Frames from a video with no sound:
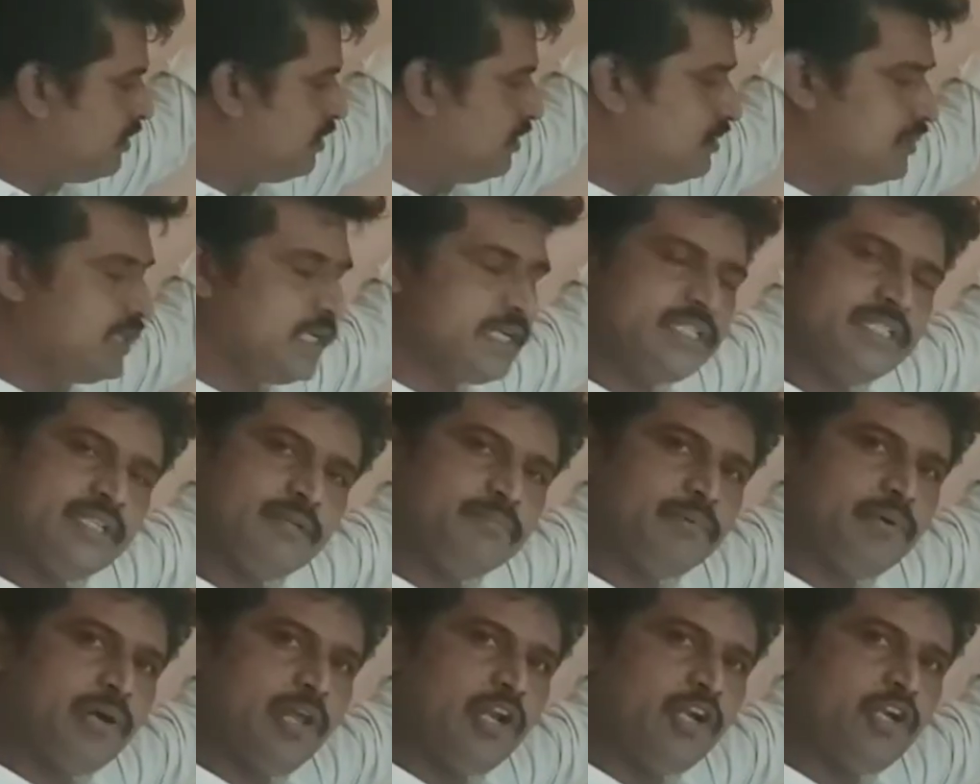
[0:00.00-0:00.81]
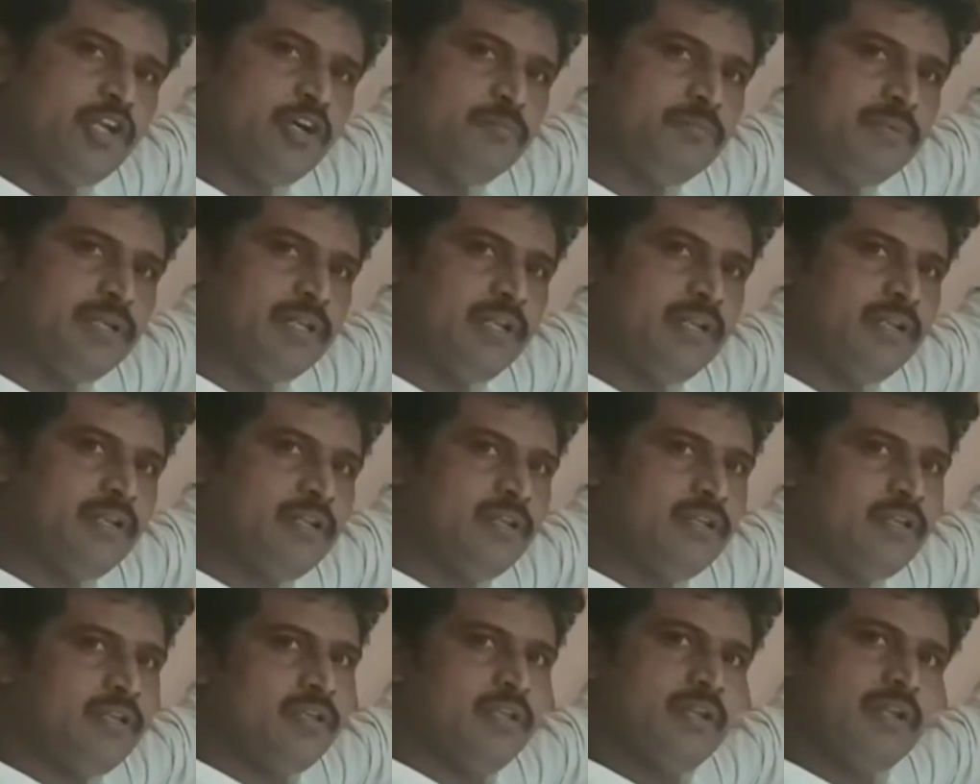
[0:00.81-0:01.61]
That's a polynomial.
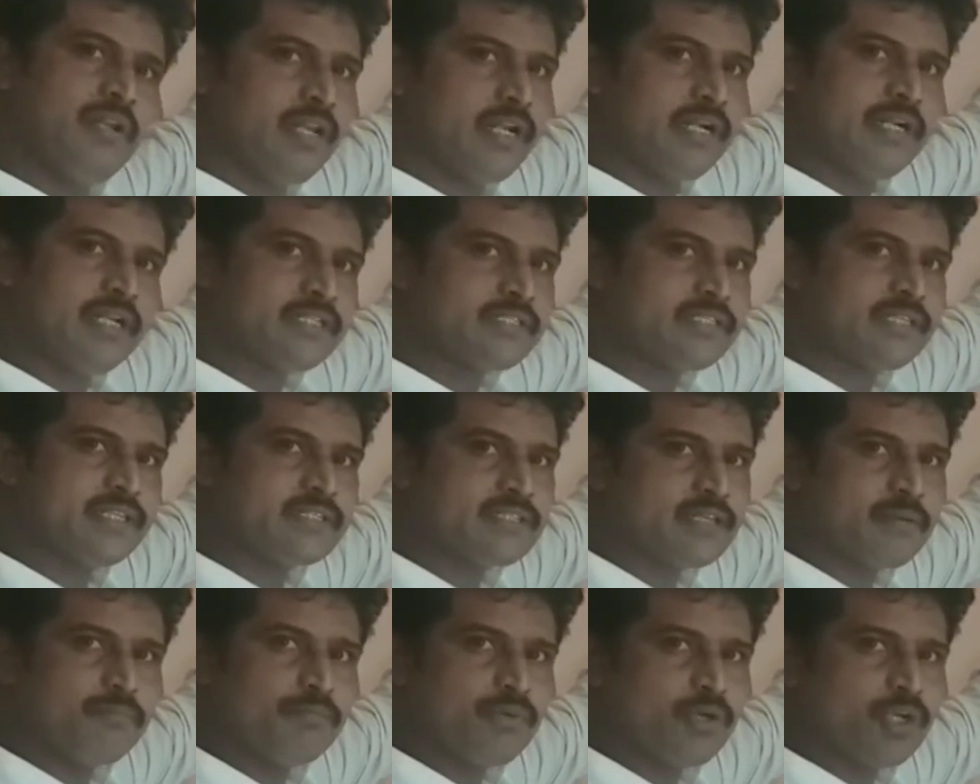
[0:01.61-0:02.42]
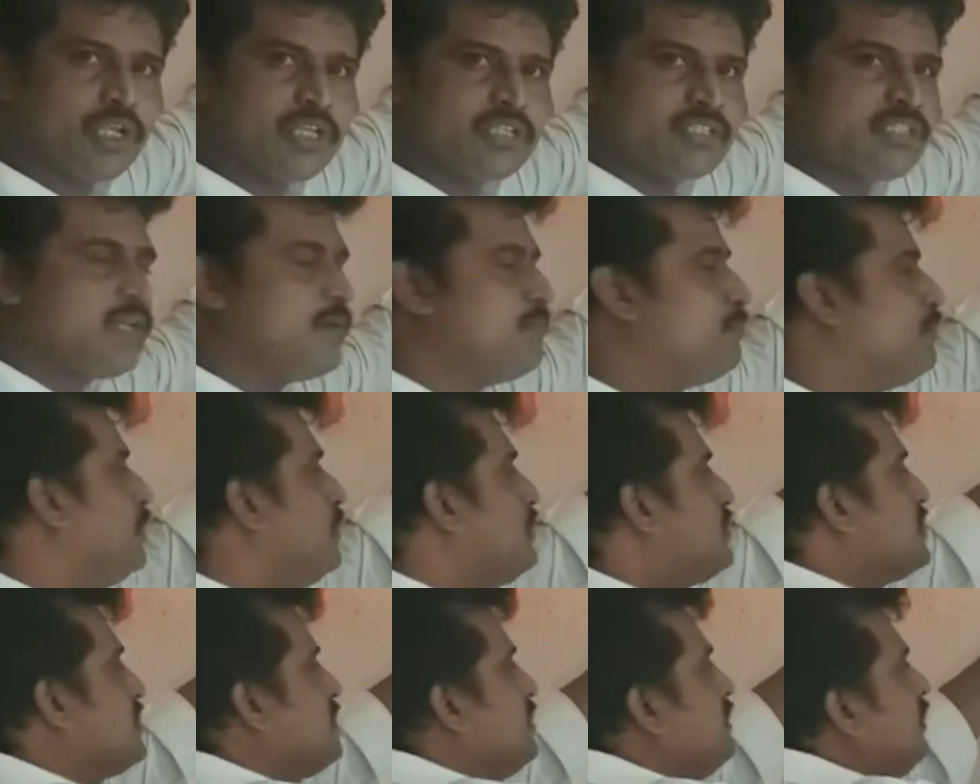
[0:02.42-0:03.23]
Let us see some more
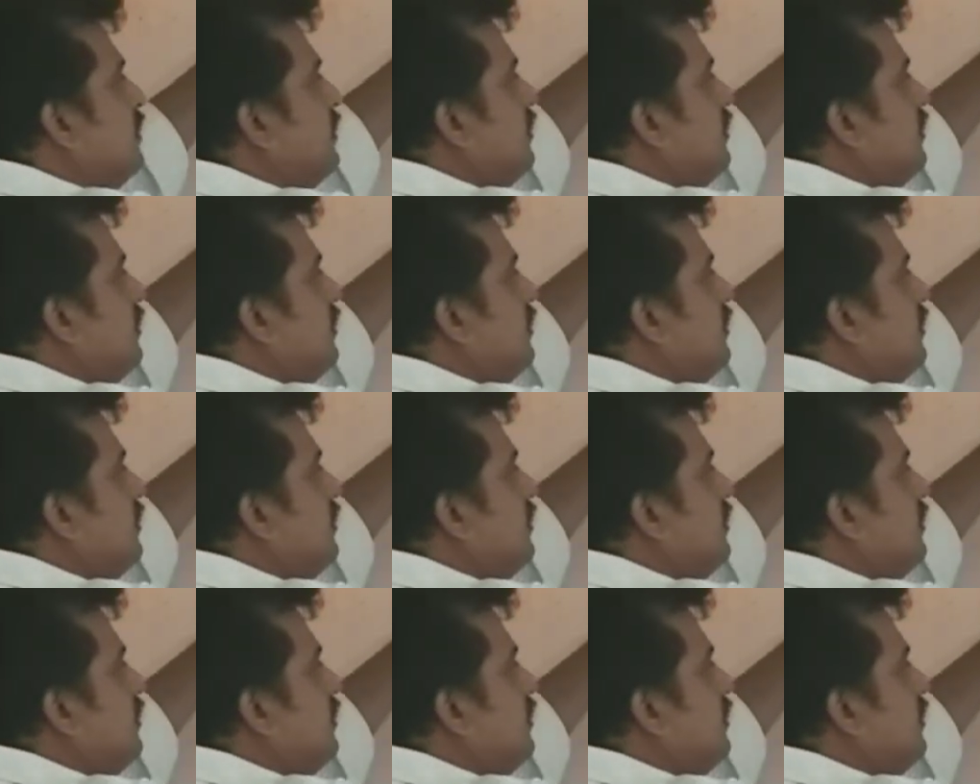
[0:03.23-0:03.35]
examples.